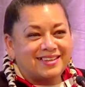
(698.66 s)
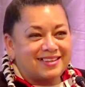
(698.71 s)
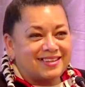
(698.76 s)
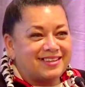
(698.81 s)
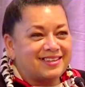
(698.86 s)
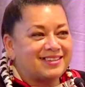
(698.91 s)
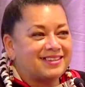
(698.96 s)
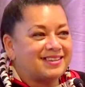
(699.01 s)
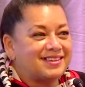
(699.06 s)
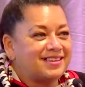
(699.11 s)

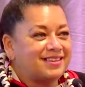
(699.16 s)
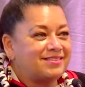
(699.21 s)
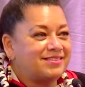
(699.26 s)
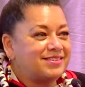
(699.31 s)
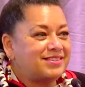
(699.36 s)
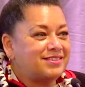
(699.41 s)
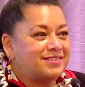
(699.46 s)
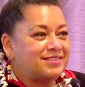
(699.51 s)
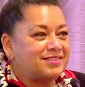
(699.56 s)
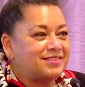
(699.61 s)

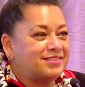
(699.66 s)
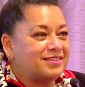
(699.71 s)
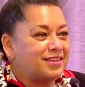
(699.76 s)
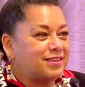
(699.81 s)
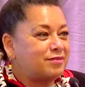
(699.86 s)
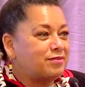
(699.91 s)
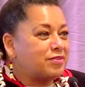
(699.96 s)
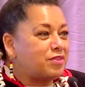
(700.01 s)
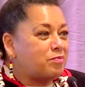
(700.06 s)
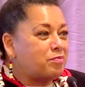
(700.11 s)

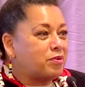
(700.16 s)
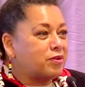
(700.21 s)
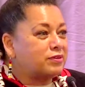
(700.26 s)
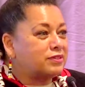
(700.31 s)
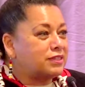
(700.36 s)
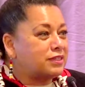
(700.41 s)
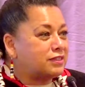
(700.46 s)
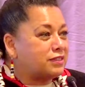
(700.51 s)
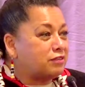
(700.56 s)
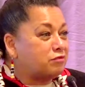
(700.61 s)
in the
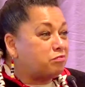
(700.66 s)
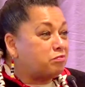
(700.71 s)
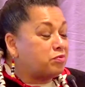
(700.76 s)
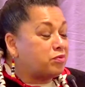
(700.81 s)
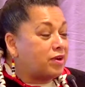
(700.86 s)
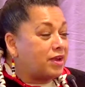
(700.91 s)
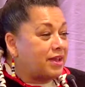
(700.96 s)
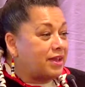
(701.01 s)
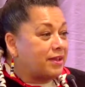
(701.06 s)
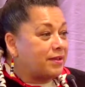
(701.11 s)
process of
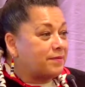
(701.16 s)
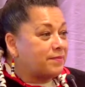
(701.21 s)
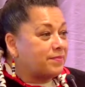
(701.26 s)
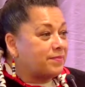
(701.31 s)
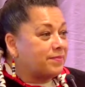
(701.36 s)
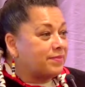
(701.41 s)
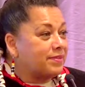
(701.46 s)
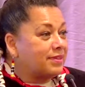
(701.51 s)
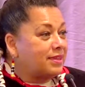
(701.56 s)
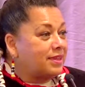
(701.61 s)
praying.
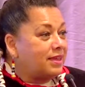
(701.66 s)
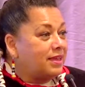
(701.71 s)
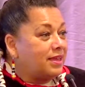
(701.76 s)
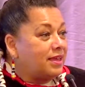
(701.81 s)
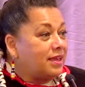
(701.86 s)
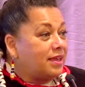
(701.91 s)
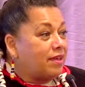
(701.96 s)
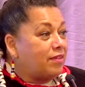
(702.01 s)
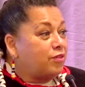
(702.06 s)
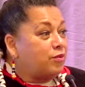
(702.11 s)

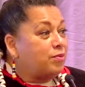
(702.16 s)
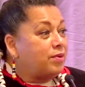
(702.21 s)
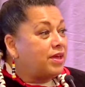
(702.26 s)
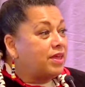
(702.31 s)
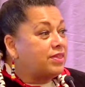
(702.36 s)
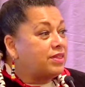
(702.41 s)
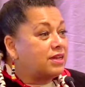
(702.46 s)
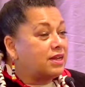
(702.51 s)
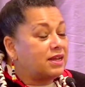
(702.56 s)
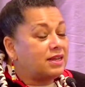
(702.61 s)
And the way
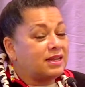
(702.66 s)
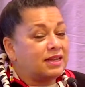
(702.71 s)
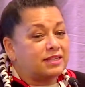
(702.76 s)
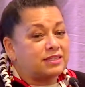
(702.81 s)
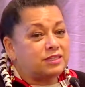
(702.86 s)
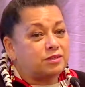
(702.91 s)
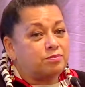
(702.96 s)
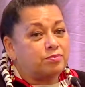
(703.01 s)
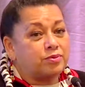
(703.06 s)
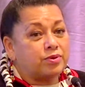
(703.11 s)
that I like
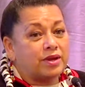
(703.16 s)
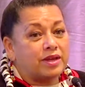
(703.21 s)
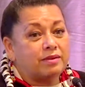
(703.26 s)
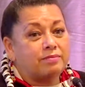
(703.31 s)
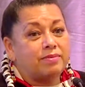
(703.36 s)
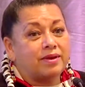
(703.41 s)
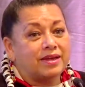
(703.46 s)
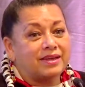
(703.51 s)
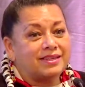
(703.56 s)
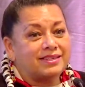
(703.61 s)
to pray
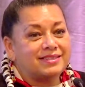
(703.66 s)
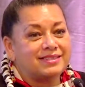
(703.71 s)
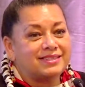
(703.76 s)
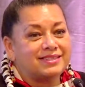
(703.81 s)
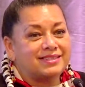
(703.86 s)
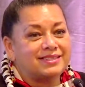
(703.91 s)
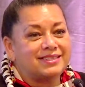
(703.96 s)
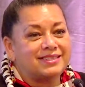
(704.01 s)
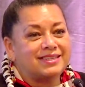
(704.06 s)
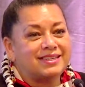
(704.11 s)

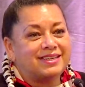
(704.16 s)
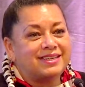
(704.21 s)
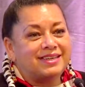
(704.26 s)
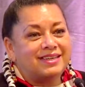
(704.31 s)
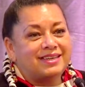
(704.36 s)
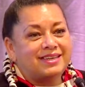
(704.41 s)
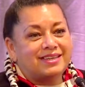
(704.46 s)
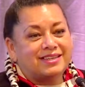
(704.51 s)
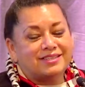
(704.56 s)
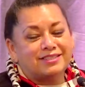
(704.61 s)
best
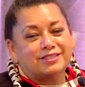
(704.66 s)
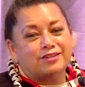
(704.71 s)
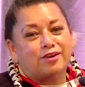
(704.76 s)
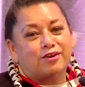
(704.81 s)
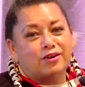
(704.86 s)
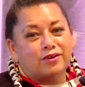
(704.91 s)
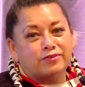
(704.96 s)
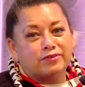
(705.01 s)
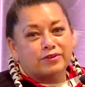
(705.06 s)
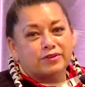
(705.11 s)
is to
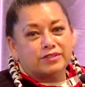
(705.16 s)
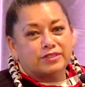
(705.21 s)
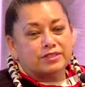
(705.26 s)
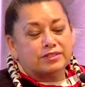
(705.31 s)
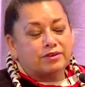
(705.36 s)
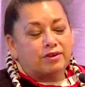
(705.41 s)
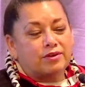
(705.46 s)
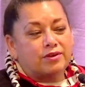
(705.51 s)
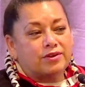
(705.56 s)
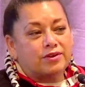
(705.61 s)
offer a
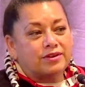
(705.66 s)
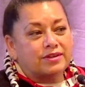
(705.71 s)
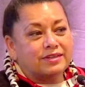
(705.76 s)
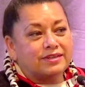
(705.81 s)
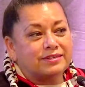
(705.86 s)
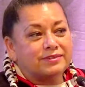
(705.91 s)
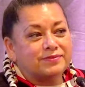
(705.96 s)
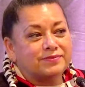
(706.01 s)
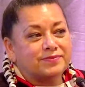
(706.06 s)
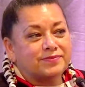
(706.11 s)
song.
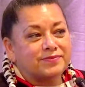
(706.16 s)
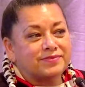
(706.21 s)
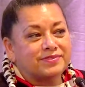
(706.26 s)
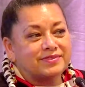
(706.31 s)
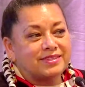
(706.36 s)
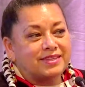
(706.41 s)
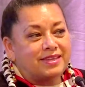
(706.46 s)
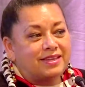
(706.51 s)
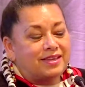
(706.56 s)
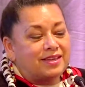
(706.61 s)

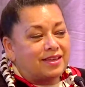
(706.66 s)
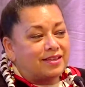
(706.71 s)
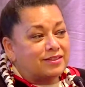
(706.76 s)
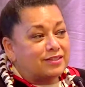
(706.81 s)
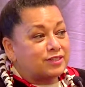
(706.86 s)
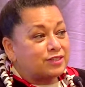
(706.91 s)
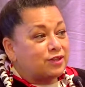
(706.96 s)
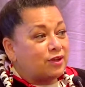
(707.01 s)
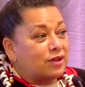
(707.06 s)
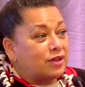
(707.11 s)
And the
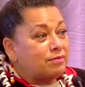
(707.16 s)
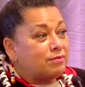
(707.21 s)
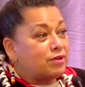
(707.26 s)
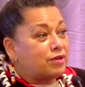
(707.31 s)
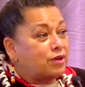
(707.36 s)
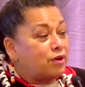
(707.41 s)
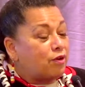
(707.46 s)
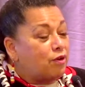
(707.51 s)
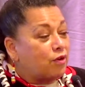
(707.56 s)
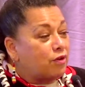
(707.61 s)
song I'm
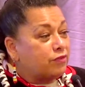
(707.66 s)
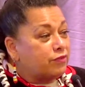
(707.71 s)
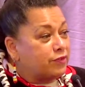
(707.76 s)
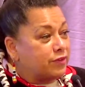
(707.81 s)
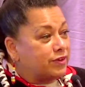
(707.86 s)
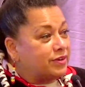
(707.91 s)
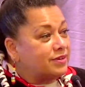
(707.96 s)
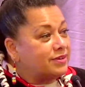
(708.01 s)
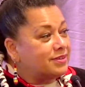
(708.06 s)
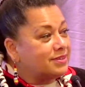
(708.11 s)
going to
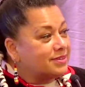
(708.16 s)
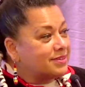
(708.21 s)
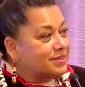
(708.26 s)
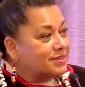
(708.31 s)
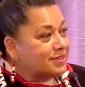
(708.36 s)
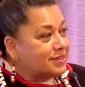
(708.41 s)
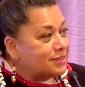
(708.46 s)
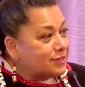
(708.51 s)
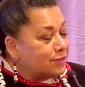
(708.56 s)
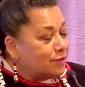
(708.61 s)
offer
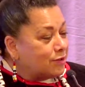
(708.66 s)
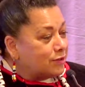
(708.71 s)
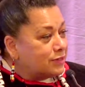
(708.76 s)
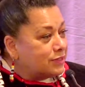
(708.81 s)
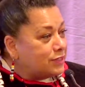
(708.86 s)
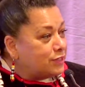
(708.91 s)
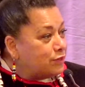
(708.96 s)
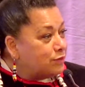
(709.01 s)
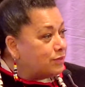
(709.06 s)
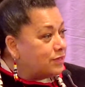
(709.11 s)
is called
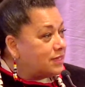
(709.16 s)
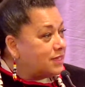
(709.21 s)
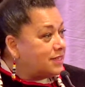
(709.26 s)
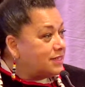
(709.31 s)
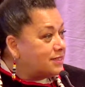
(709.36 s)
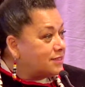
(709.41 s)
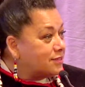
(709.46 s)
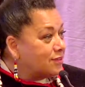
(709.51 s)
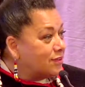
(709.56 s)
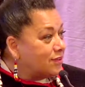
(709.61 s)
the Unity
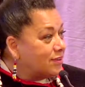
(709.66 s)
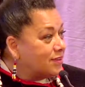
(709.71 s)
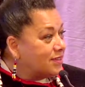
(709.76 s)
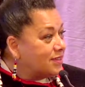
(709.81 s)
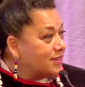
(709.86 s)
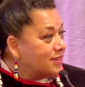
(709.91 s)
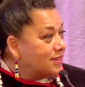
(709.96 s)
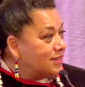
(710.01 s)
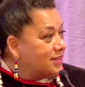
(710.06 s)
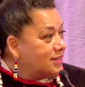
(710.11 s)

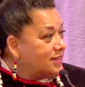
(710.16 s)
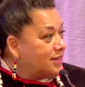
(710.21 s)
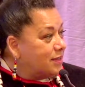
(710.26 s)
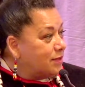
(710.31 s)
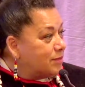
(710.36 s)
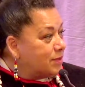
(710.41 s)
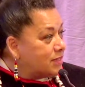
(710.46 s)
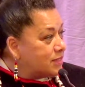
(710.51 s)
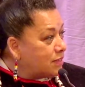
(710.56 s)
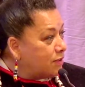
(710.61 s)
Song,
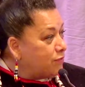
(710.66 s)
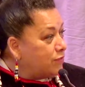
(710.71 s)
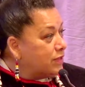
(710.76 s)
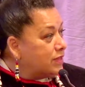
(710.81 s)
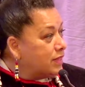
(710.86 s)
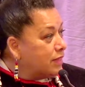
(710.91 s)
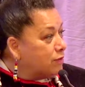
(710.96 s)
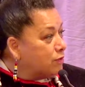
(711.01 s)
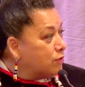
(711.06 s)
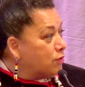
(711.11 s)
because I feel
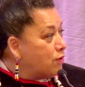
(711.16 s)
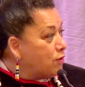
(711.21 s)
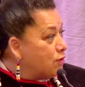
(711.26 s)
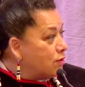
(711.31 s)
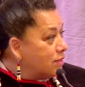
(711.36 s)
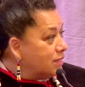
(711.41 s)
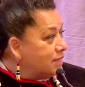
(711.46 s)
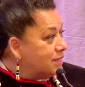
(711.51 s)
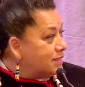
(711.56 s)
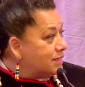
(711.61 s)
like we're
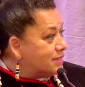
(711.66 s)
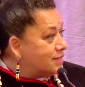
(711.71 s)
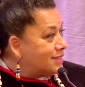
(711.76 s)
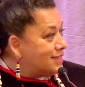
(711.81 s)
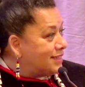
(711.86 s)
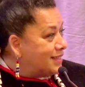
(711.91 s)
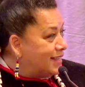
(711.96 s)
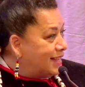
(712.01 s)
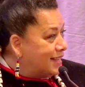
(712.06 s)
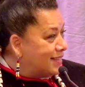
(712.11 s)
all in this
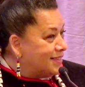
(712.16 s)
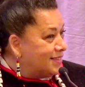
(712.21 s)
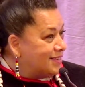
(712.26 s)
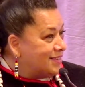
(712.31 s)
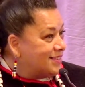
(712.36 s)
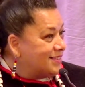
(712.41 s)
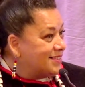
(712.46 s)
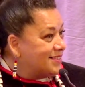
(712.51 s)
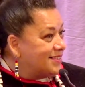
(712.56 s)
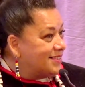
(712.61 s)

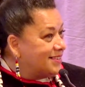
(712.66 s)
together.